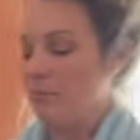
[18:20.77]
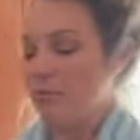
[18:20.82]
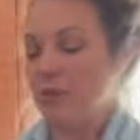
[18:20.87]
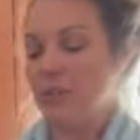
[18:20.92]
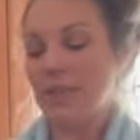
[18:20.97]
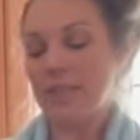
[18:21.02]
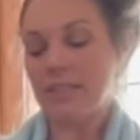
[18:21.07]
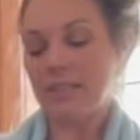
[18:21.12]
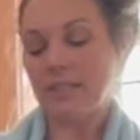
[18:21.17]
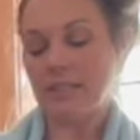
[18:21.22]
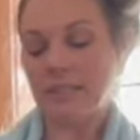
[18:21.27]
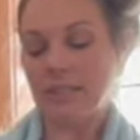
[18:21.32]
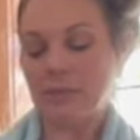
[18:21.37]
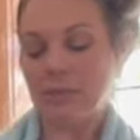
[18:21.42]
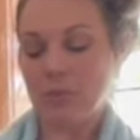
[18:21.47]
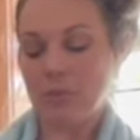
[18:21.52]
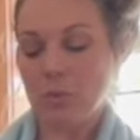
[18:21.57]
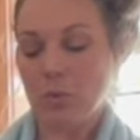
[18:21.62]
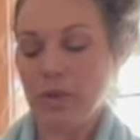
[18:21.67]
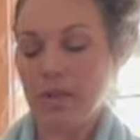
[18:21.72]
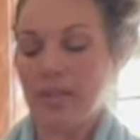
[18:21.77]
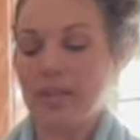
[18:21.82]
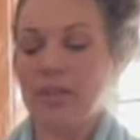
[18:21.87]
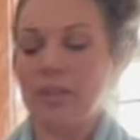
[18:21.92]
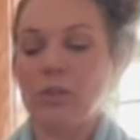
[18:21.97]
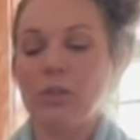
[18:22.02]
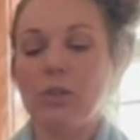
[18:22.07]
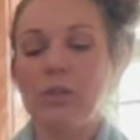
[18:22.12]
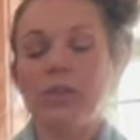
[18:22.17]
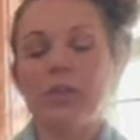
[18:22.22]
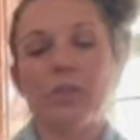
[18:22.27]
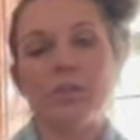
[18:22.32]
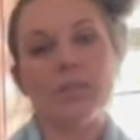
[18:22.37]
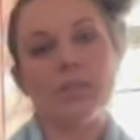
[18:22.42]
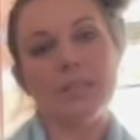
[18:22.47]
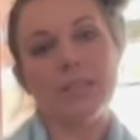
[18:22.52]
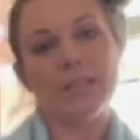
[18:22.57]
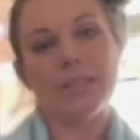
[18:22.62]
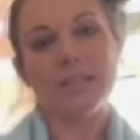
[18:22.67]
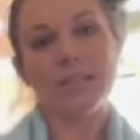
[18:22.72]
for this Leaves one, you could use
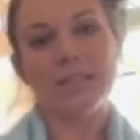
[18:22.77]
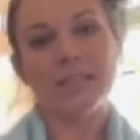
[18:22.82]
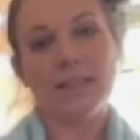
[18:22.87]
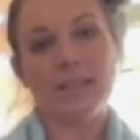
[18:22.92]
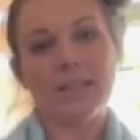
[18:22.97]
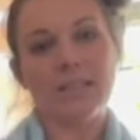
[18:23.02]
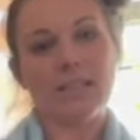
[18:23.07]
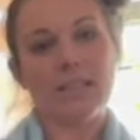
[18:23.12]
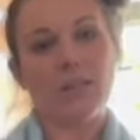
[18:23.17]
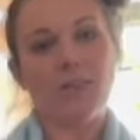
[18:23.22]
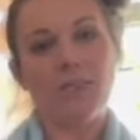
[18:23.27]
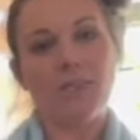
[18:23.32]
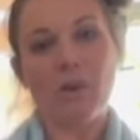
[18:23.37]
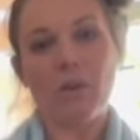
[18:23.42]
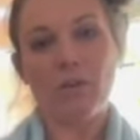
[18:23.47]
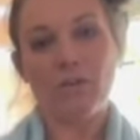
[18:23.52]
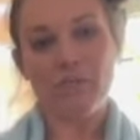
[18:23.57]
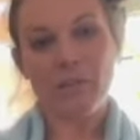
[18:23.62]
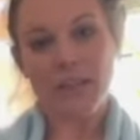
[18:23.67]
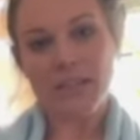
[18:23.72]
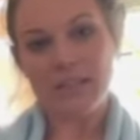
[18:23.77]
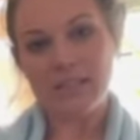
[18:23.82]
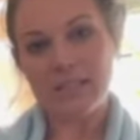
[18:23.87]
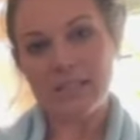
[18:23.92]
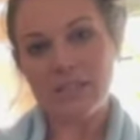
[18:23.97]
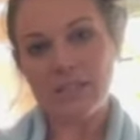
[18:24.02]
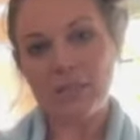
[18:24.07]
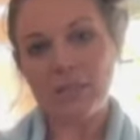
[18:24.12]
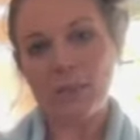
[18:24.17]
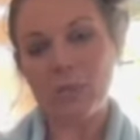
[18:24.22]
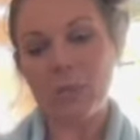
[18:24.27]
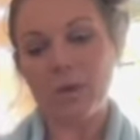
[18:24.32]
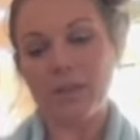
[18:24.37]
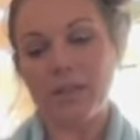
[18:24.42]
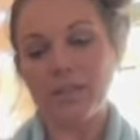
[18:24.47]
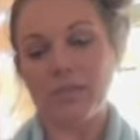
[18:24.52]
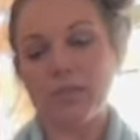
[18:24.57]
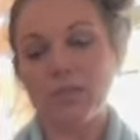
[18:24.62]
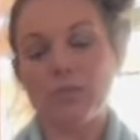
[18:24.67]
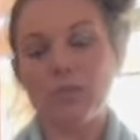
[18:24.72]
this as like a fall vase if you
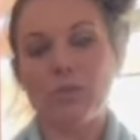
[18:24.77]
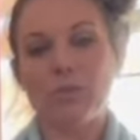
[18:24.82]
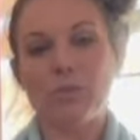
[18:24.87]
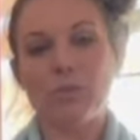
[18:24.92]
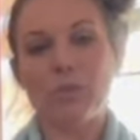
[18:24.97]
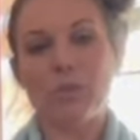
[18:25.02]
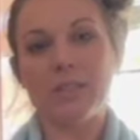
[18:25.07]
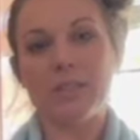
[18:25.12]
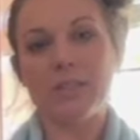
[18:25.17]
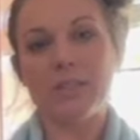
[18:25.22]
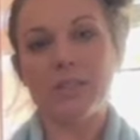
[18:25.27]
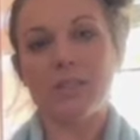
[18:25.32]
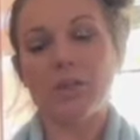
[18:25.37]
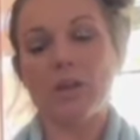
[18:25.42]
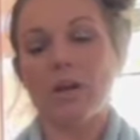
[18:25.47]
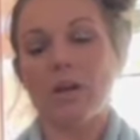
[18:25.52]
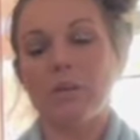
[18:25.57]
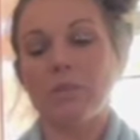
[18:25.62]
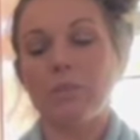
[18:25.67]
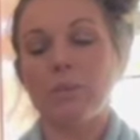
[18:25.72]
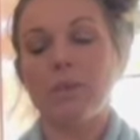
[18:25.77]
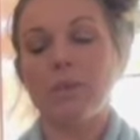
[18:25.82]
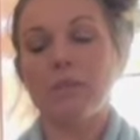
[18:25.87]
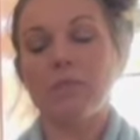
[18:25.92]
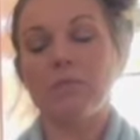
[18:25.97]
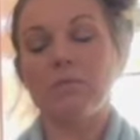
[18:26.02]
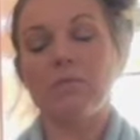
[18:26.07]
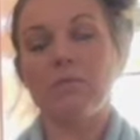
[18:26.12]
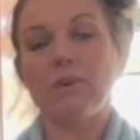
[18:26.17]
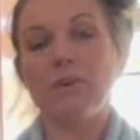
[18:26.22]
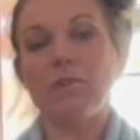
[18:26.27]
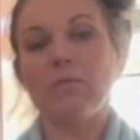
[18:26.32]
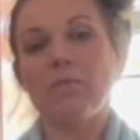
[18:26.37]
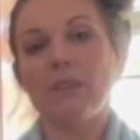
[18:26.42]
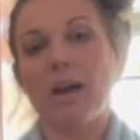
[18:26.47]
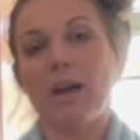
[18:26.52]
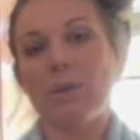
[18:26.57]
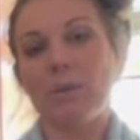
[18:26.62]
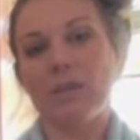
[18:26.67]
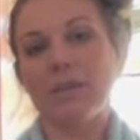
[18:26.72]
wanted to. Once it's gone, put some fall
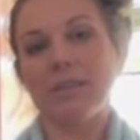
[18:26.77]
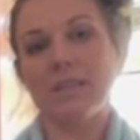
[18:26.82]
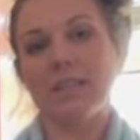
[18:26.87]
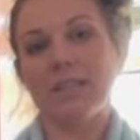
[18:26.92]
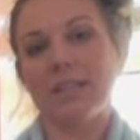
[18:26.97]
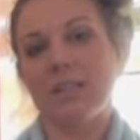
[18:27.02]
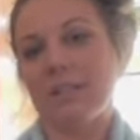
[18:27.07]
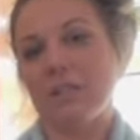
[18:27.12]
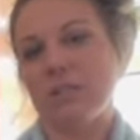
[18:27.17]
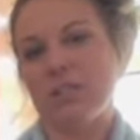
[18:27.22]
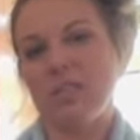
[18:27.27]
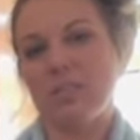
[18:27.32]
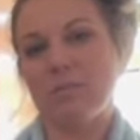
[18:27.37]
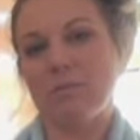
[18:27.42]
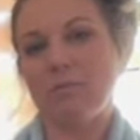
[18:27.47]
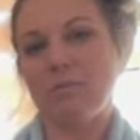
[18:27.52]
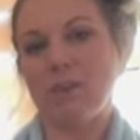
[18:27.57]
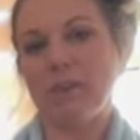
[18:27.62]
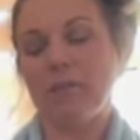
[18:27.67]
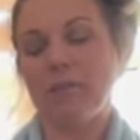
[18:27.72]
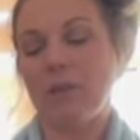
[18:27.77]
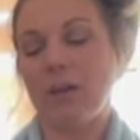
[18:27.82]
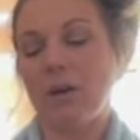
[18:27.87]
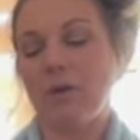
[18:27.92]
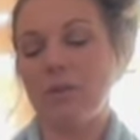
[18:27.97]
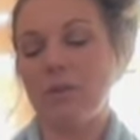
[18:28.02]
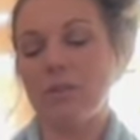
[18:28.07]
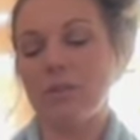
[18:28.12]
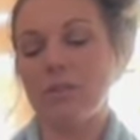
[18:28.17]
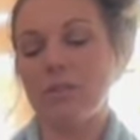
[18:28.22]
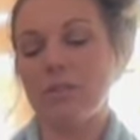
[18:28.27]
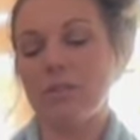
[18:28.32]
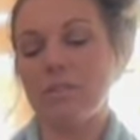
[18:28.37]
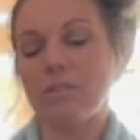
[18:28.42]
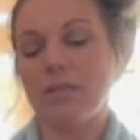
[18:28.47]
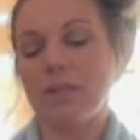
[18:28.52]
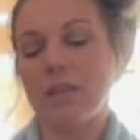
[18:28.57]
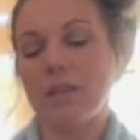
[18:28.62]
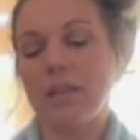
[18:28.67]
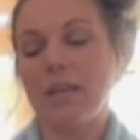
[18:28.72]
flowers in it, just some fake flowers or
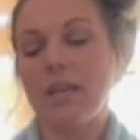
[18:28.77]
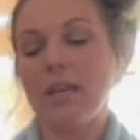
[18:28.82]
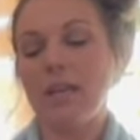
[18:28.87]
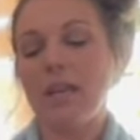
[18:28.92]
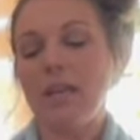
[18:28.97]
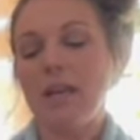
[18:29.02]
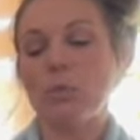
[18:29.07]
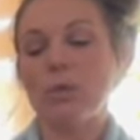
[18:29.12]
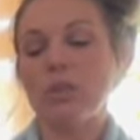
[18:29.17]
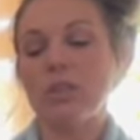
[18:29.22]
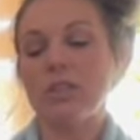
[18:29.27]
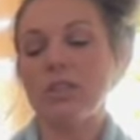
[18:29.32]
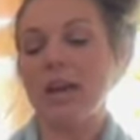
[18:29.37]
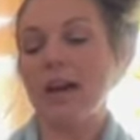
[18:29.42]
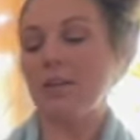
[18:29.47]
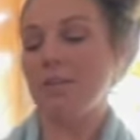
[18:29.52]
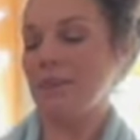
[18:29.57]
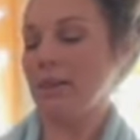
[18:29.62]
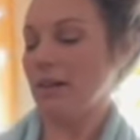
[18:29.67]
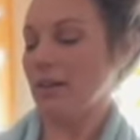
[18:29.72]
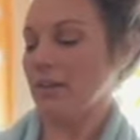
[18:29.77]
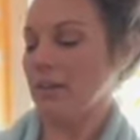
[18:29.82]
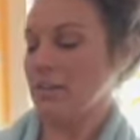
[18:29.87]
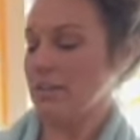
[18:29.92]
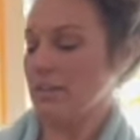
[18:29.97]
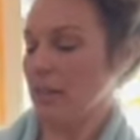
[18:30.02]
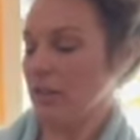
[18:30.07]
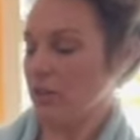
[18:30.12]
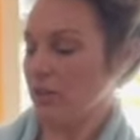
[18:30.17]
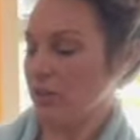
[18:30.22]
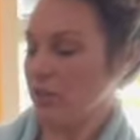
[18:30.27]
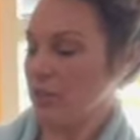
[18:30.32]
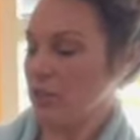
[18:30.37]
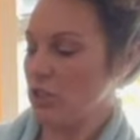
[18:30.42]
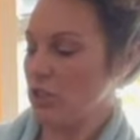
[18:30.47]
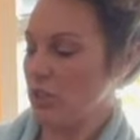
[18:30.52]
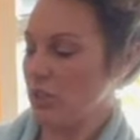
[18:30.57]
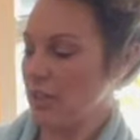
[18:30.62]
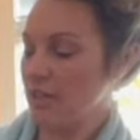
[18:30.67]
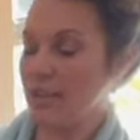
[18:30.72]
something, or just have it out as
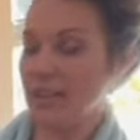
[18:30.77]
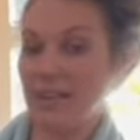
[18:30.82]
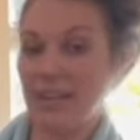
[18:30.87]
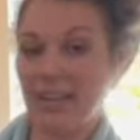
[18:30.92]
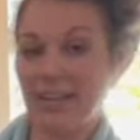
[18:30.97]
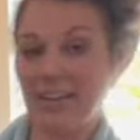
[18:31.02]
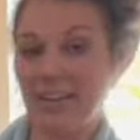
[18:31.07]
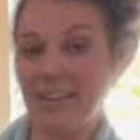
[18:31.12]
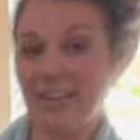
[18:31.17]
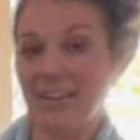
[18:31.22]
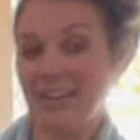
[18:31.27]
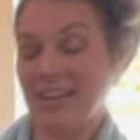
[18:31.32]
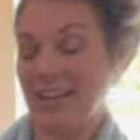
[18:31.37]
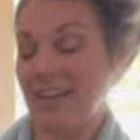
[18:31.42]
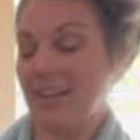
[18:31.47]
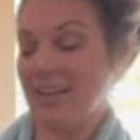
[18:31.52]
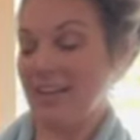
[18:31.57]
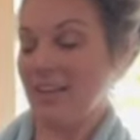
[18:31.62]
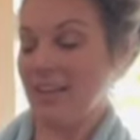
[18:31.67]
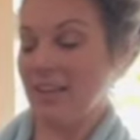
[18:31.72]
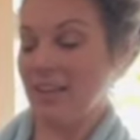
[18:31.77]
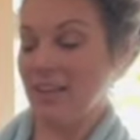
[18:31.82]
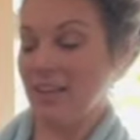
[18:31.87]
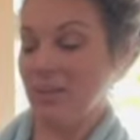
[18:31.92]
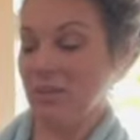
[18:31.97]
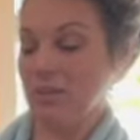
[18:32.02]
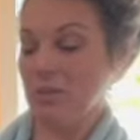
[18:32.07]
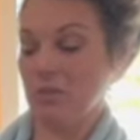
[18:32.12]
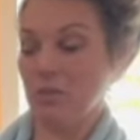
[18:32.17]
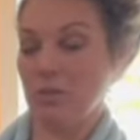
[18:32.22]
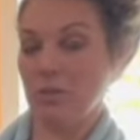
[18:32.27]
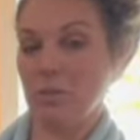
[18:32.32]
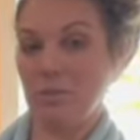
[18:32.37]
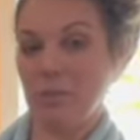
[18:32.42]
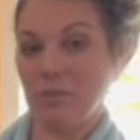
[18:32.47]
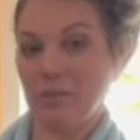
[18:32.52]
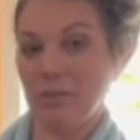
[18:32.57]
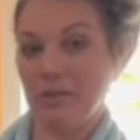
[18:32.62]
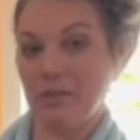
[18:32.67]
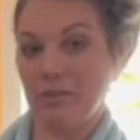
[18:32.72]
decoration and light it again, and it looks really
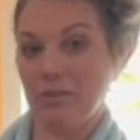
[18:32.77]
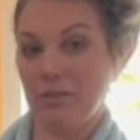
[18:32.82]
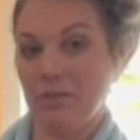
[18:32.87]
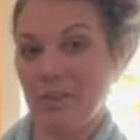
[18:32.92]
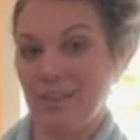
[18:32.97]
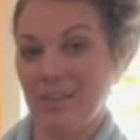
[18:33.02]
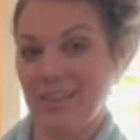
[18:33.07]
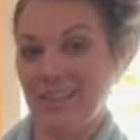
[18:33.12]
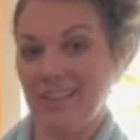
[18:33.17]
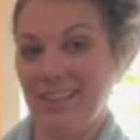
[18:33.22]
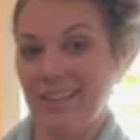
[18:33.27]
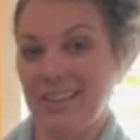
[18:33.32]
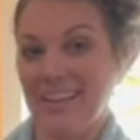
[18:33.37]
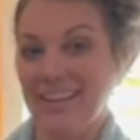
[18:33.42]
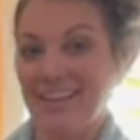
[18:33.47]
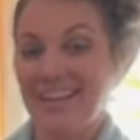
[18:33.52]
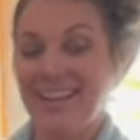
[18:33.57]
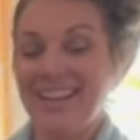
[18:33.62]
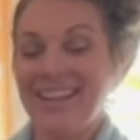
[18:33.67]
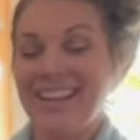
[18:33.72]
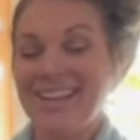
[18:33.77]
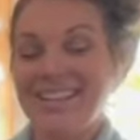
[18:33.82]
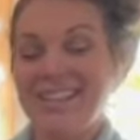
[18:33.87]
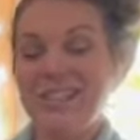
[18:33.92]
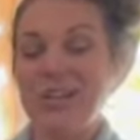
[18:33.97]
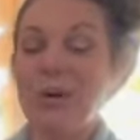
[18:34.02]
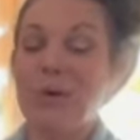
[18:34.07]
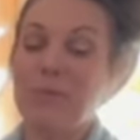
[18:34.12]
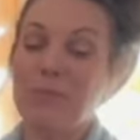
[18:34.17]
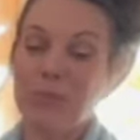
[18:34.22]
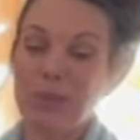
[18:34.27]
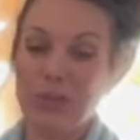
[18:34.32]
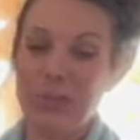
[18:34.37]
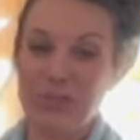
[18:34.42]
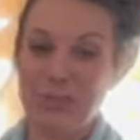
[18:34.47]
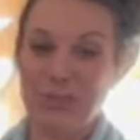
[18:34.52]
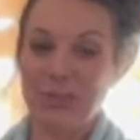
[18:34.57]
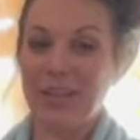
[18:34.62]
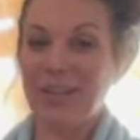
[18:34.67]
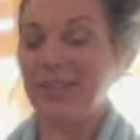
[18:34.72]
pretty with it lit. So you could
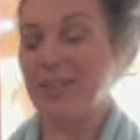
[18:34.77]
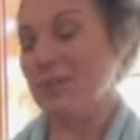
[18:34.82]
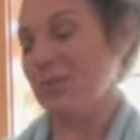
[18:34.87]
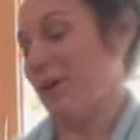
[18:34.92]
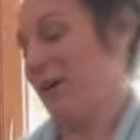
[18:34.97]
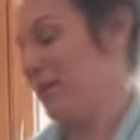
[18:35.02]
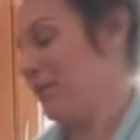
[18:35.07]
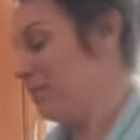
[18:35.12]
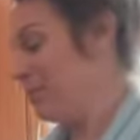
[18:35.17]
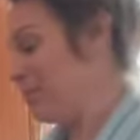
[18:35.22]
do that as well.